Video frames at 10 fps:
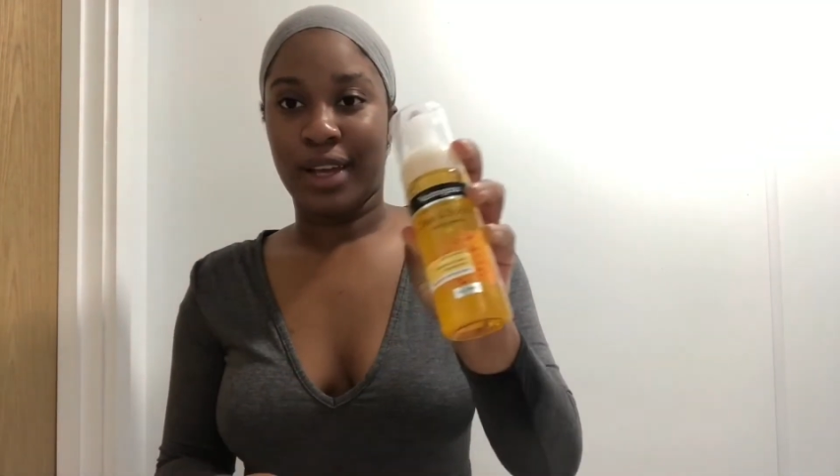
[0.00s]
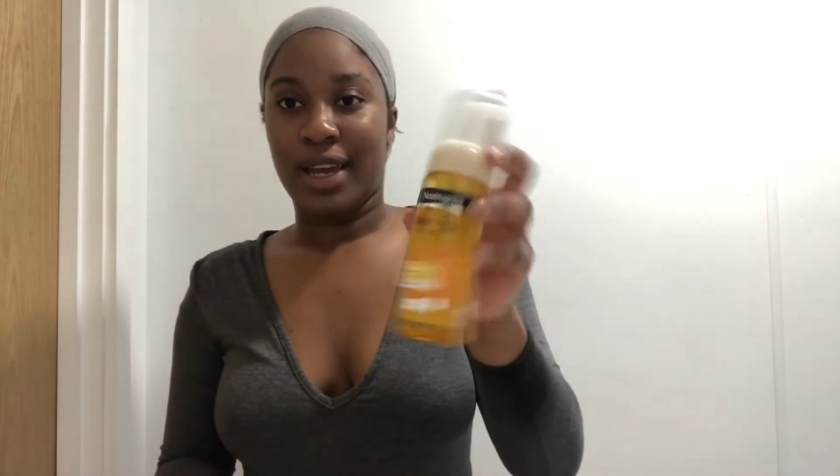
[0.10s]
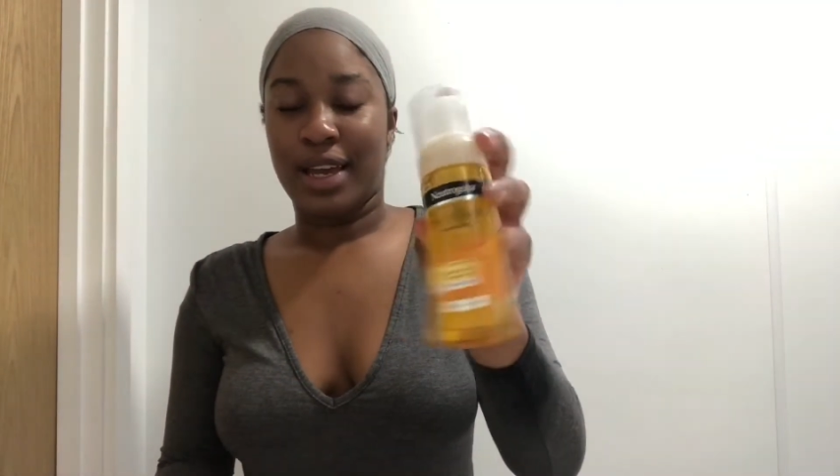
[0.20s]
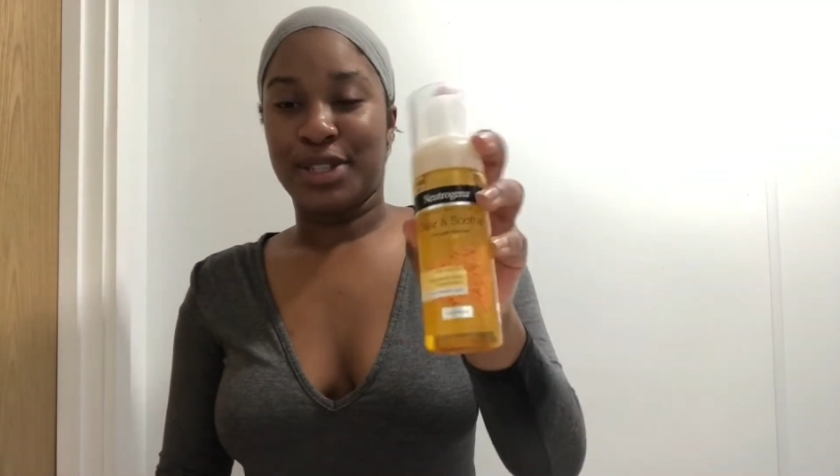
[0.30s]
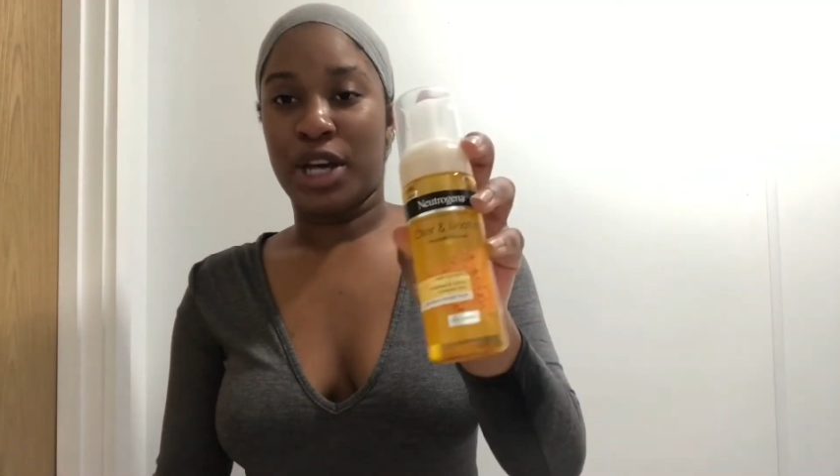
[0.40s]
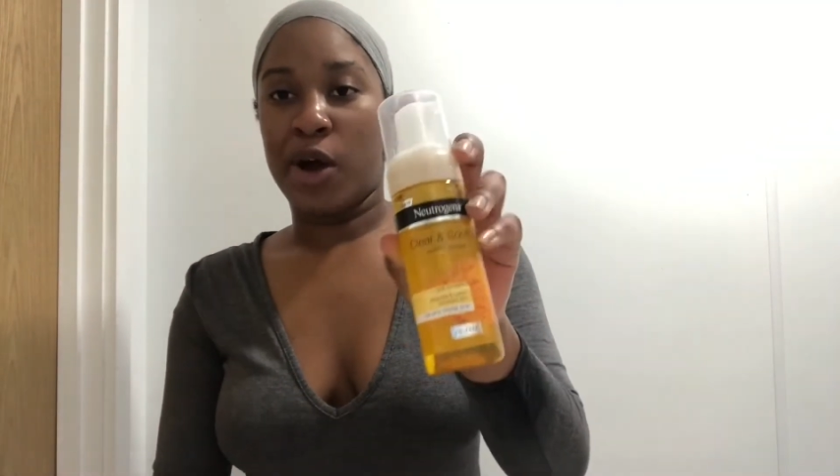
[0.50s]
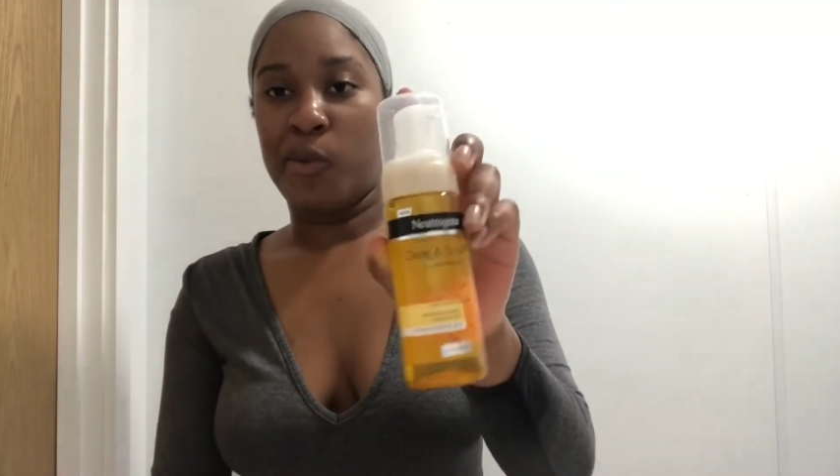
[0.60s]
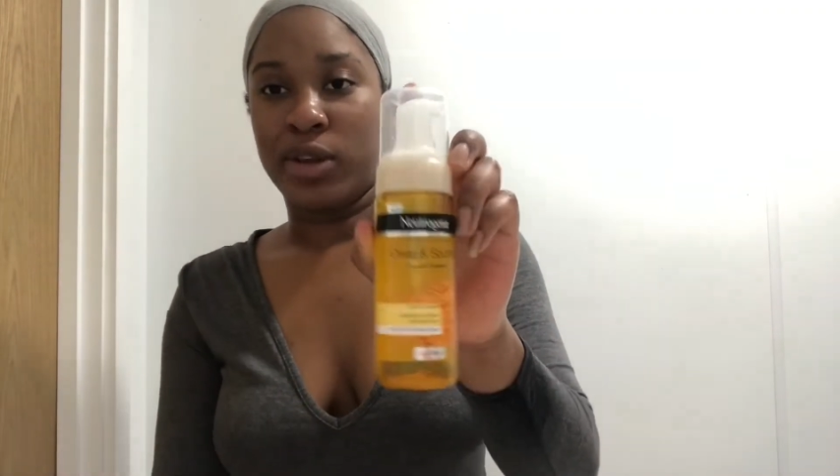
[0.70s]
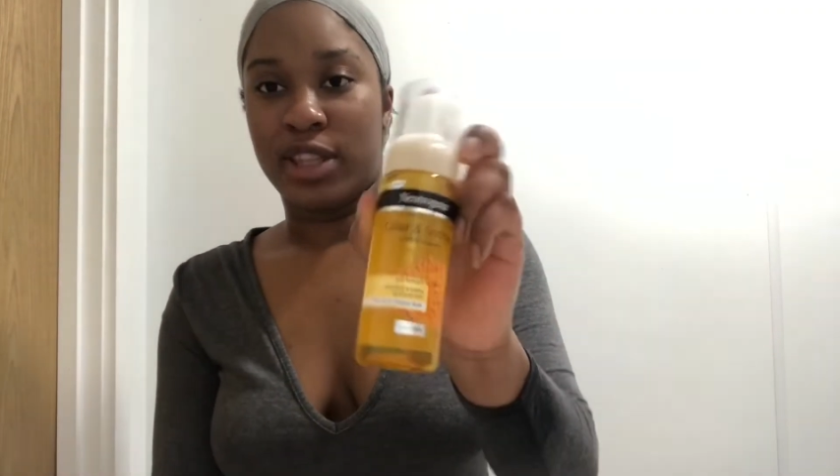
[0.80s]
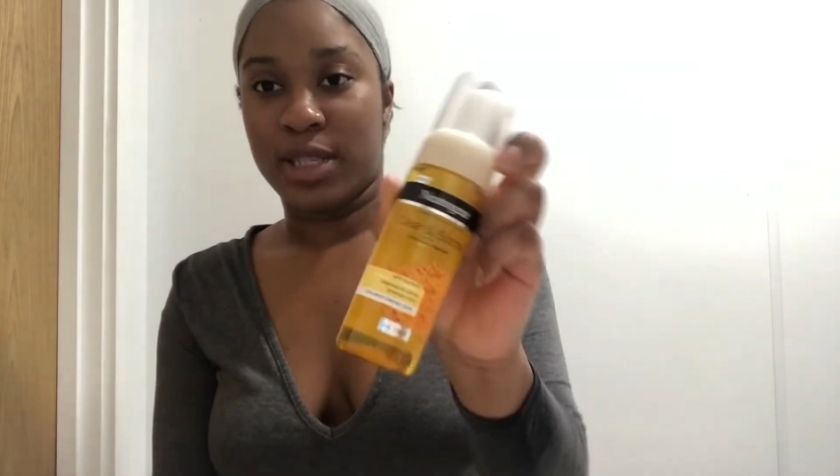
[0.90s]
is going
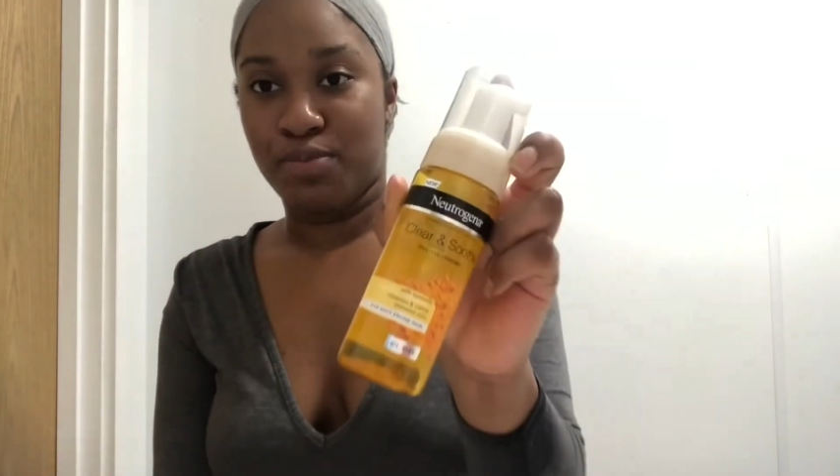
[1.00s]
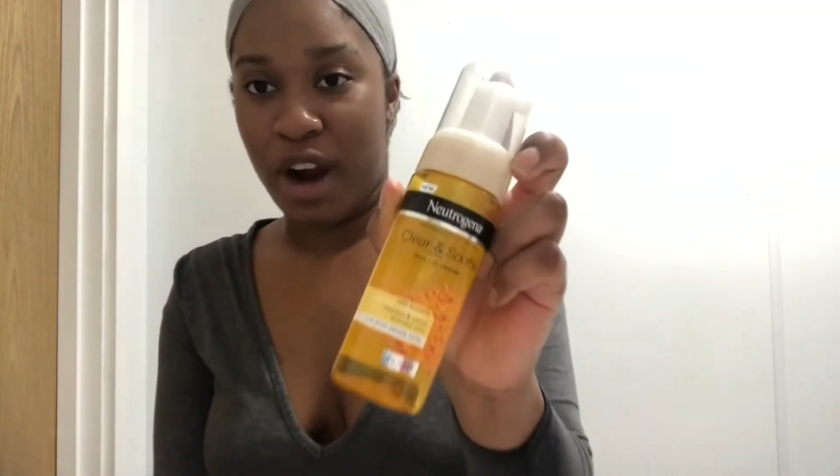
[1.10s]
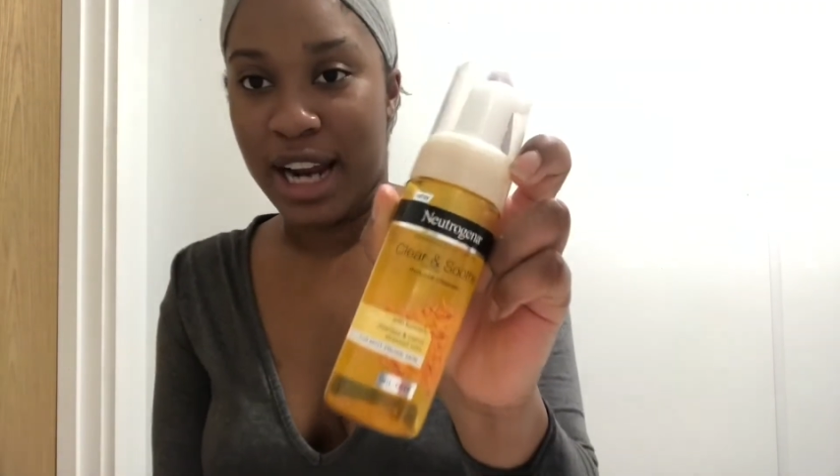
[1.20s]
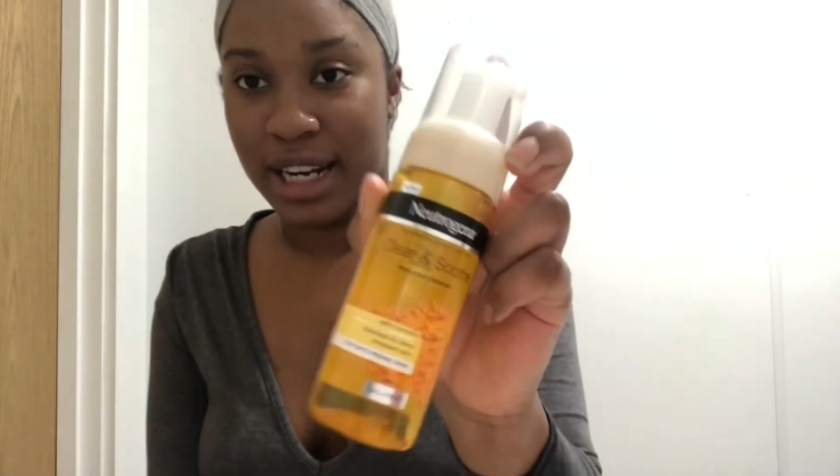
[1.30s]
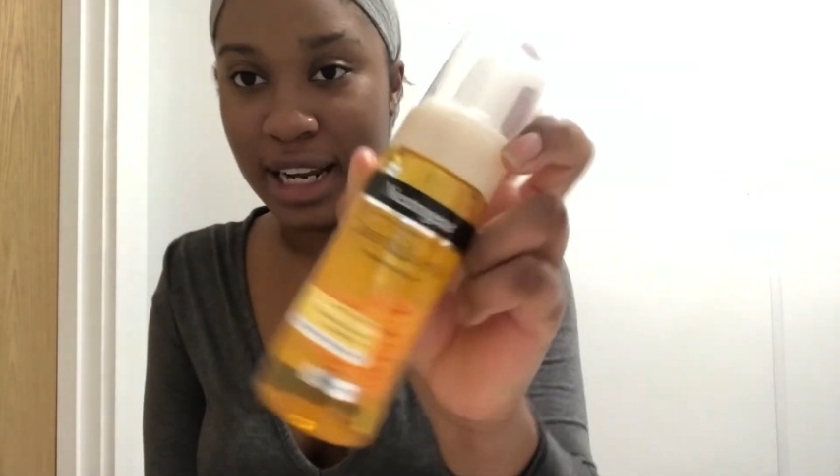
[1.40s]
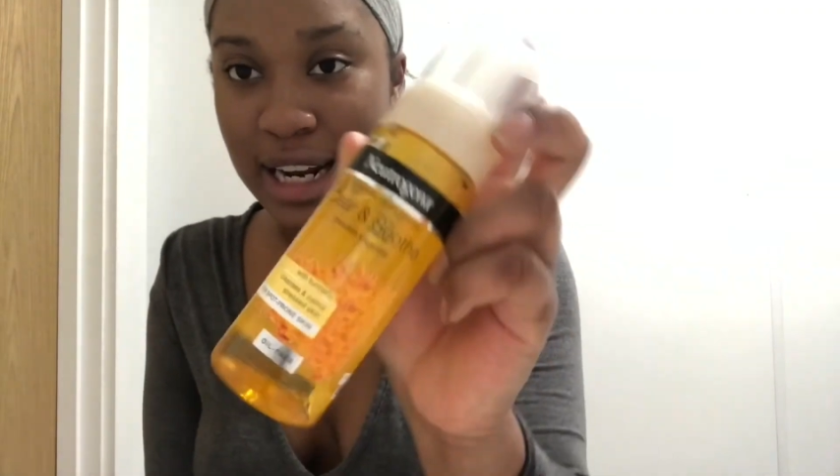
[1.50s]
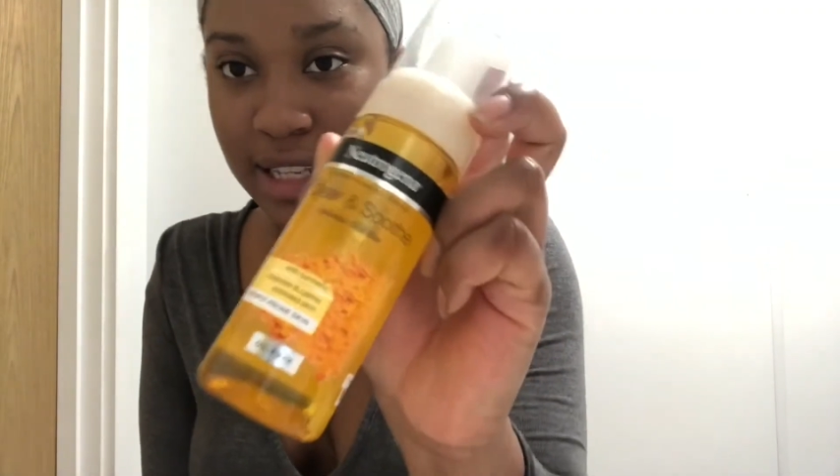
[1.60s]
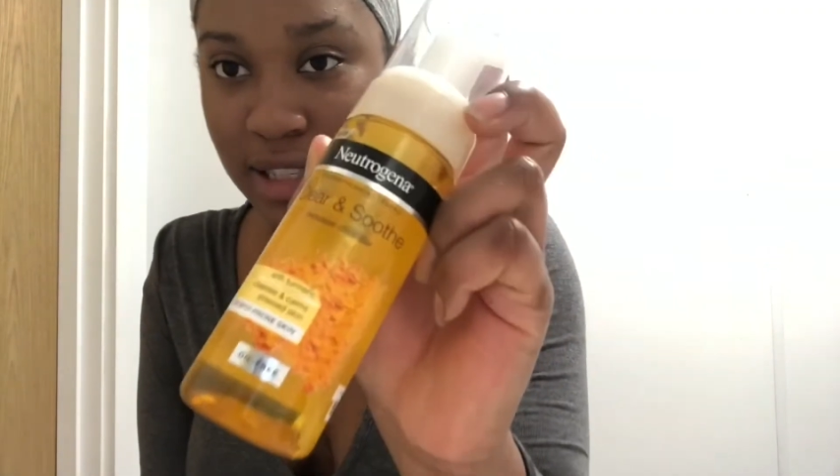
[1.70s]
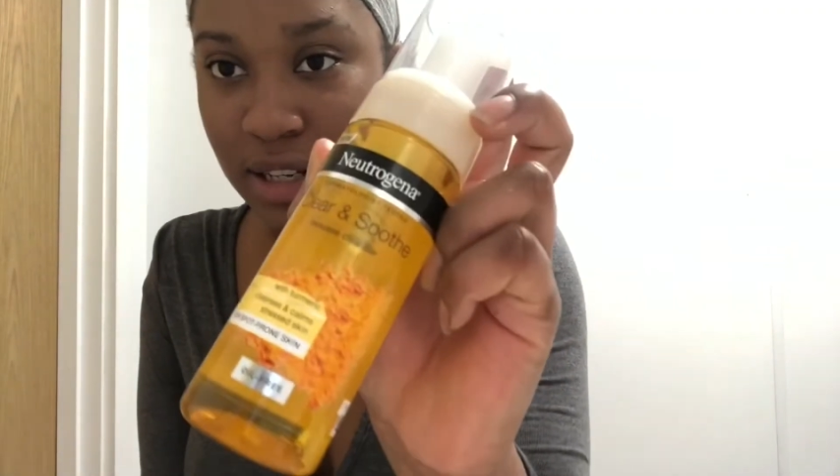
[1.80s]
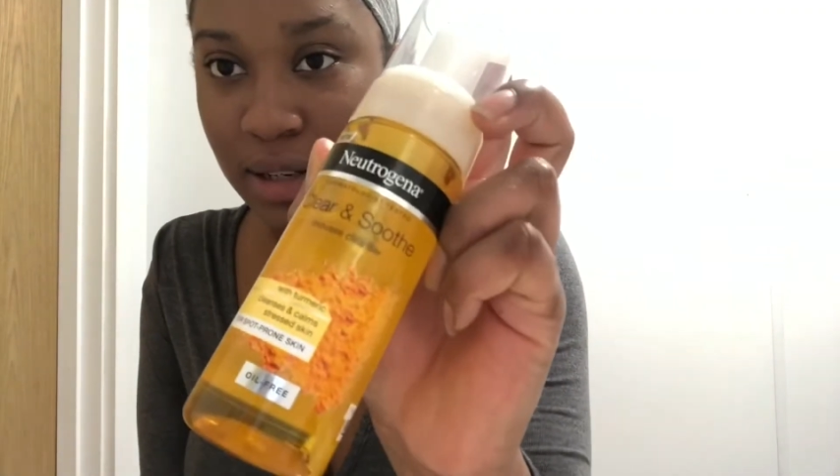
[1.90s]
with this brightening
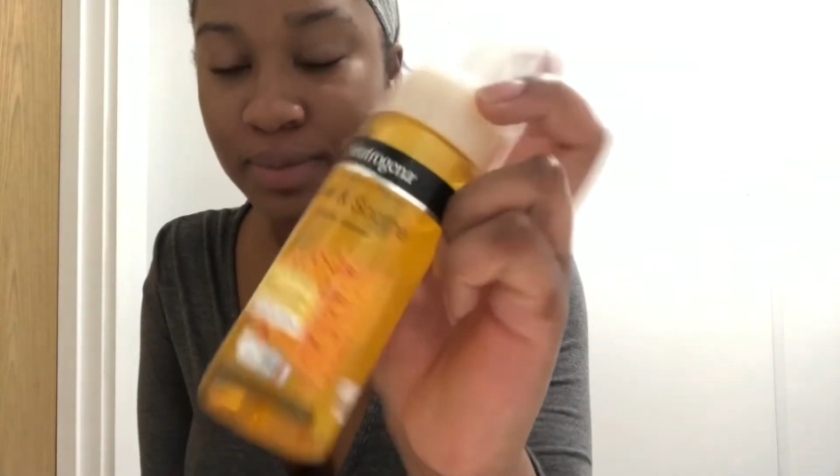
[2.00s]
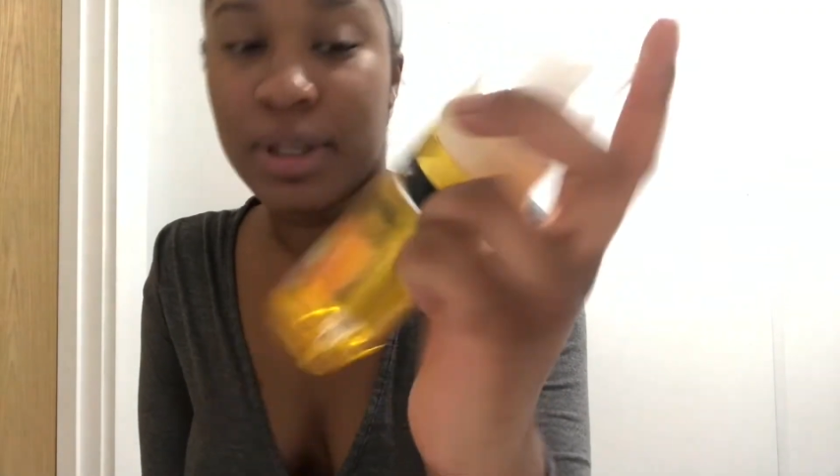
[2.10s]
cleanser.